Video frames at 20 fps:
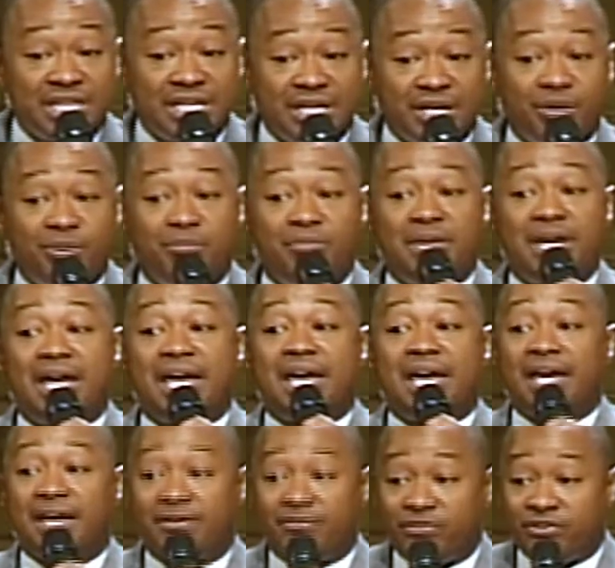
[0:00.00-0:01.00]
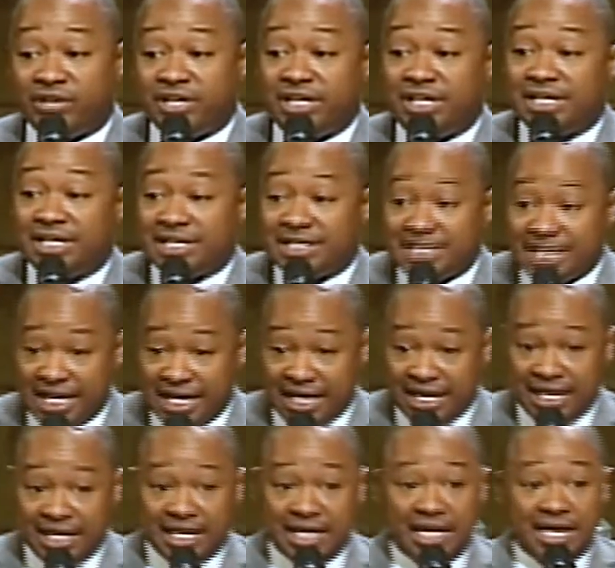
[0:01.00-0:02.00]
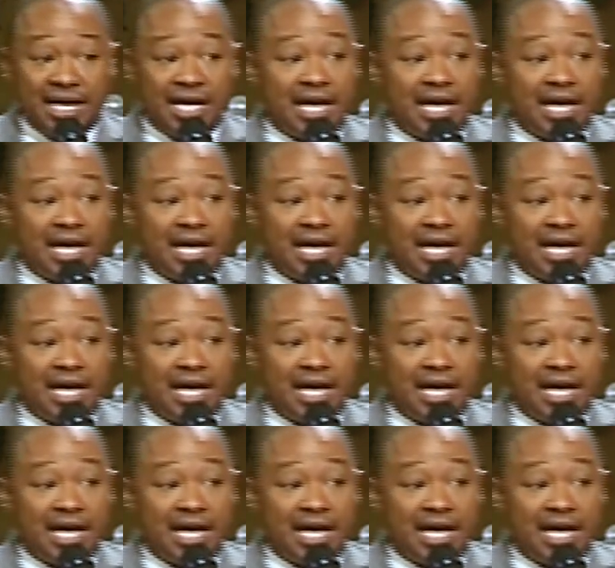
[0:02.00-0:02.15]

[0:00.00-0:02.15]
Him every day.